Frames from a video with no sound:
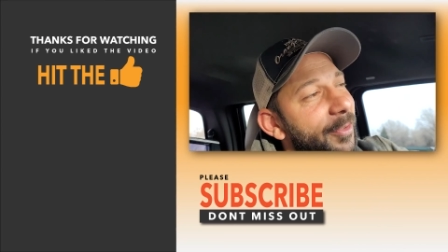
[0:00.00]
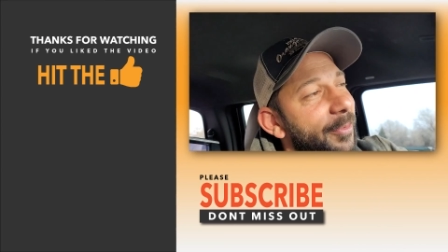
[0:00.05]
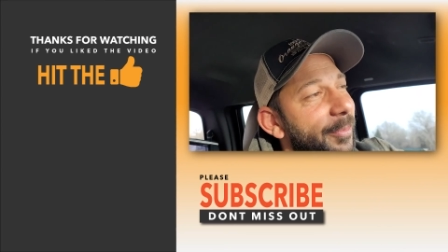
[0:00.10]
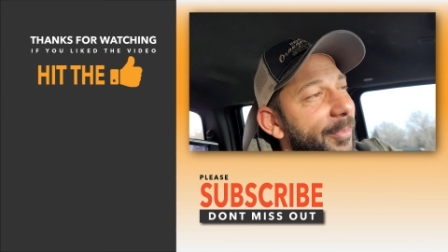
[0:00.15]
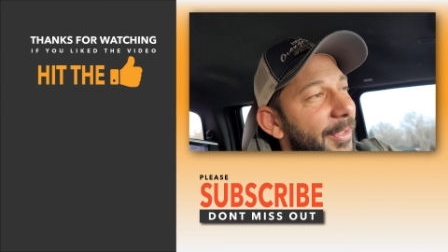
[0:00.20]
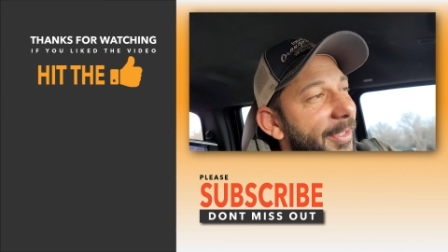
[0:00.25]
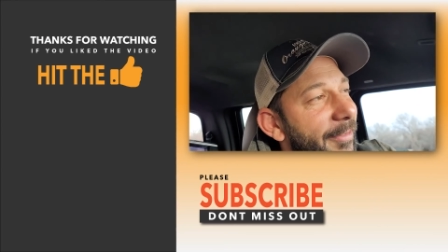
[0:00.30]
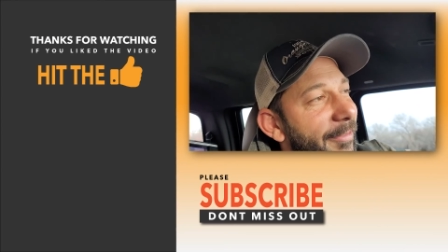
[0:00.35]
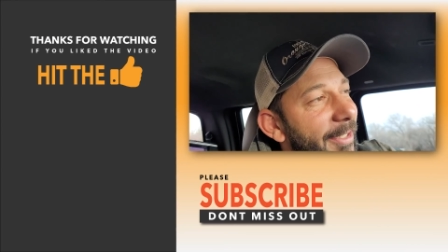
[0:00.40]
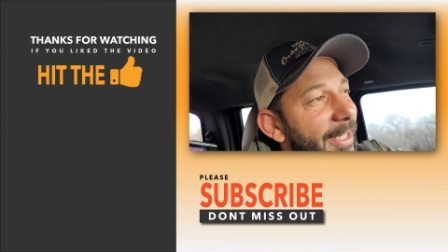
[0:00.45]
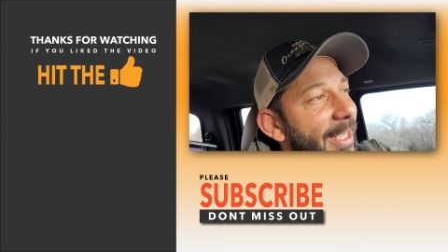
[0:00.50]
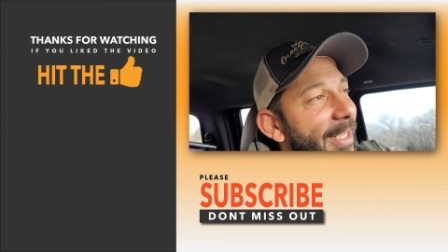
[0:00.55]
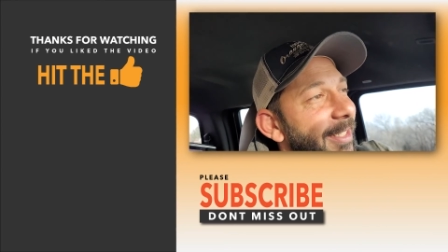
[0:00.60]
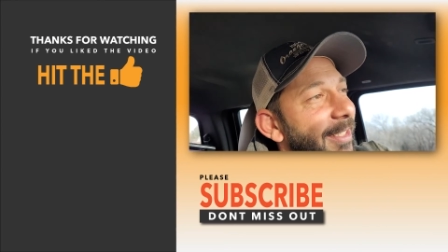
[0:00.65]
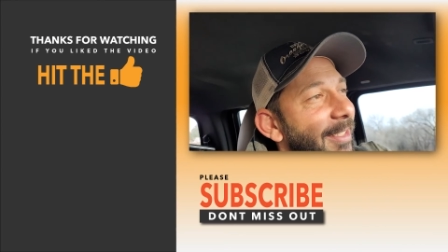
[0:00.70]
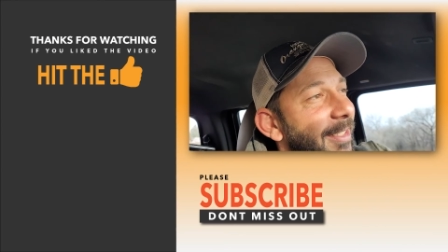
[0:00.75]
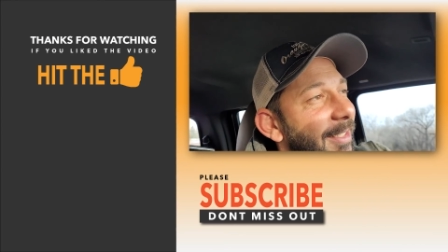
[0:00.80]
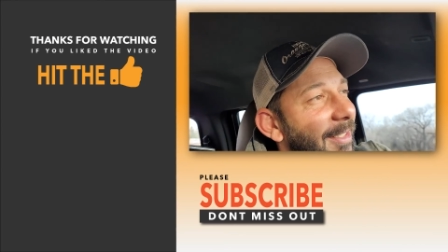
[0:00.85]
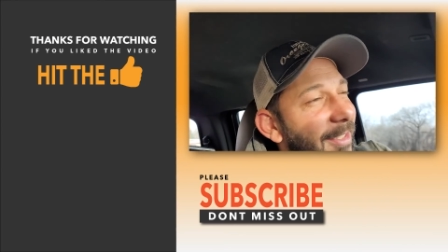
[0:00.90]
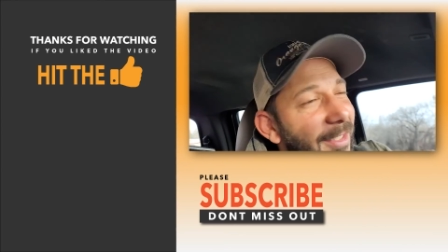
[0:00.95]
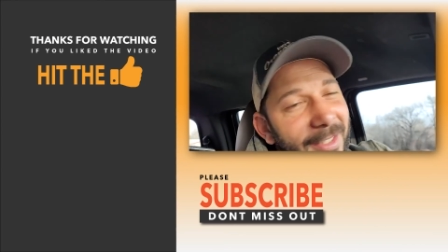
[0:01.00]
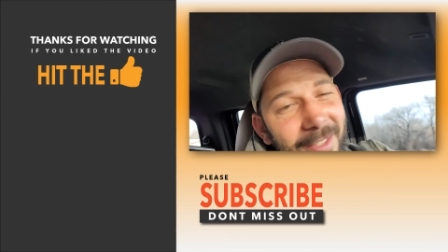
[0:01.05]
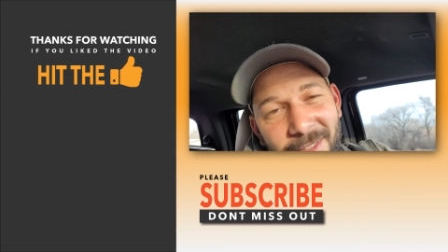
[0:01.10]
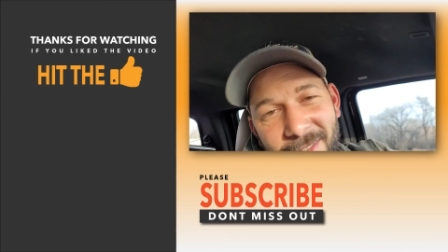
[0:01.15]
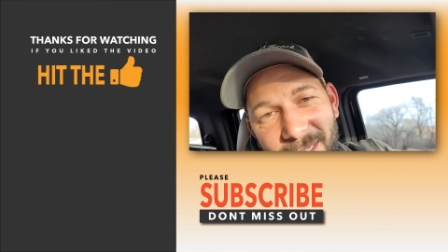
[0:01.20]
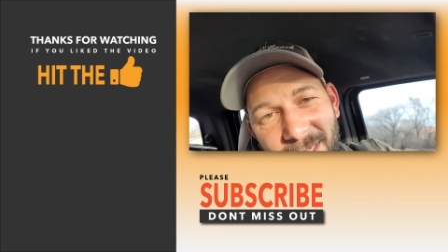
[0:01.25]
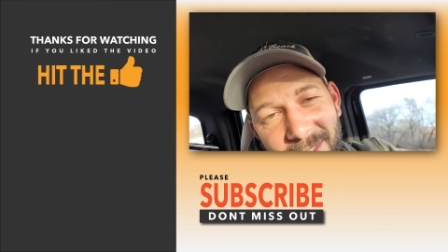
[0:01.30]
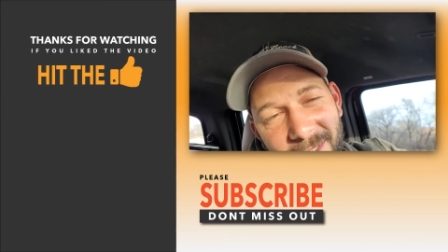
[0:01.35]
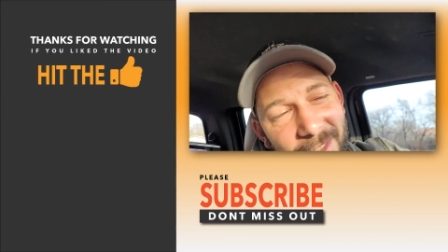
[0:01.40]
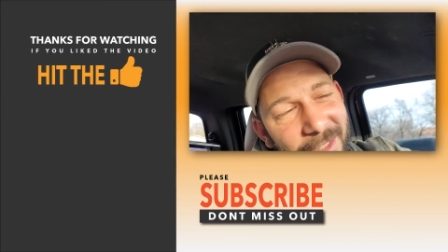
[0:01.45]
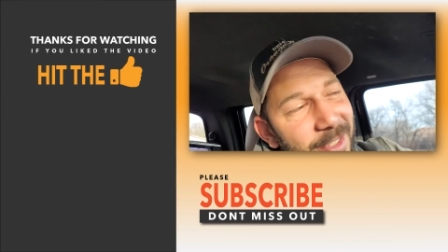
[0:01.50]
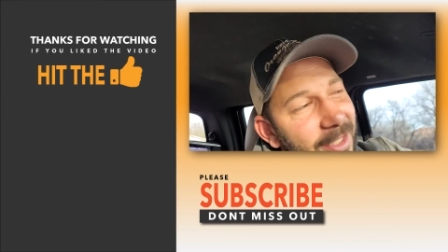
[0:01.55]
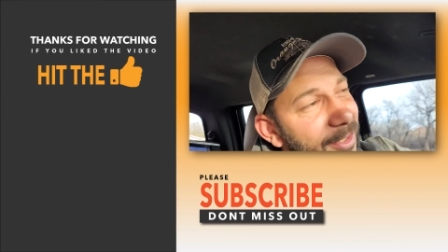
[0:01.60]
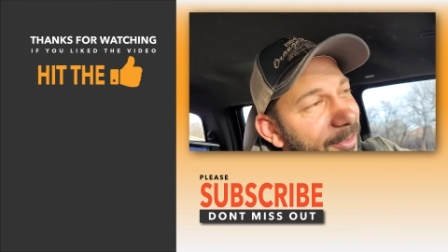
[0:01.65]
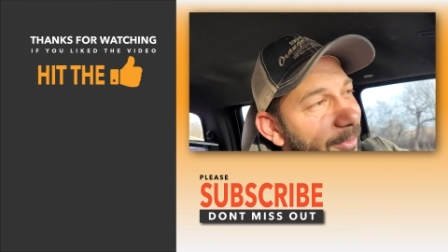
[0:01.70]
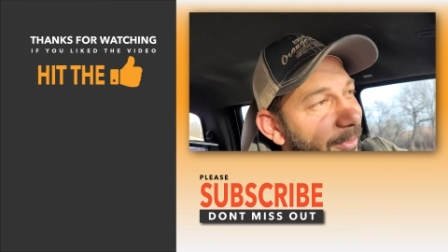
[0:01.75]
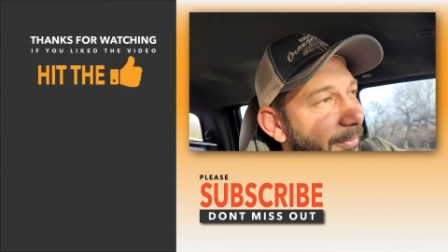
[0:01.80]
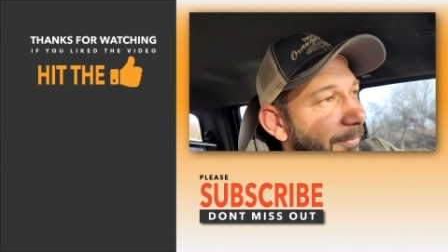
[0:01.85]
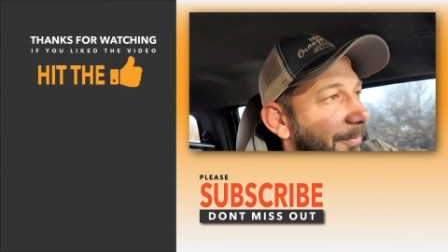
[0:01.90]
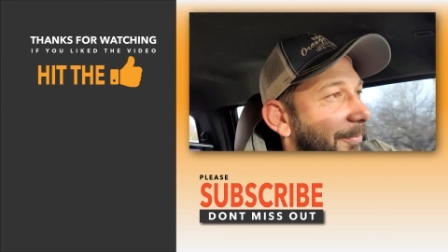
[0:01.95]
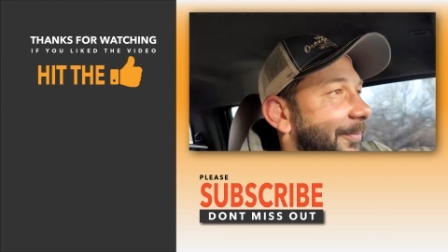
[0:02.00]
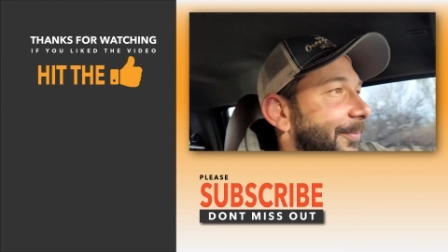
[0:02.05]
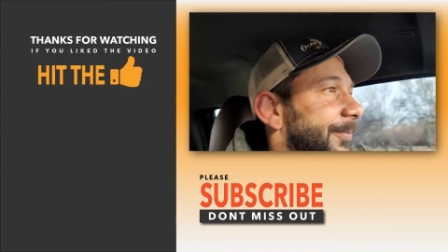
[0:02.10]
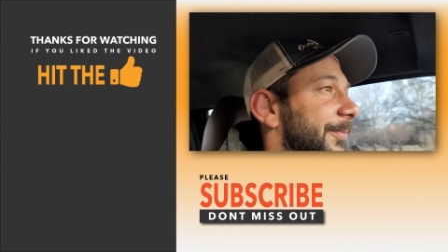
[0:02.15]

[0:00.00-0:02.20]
But if not, I'll uh, catch you in the next one.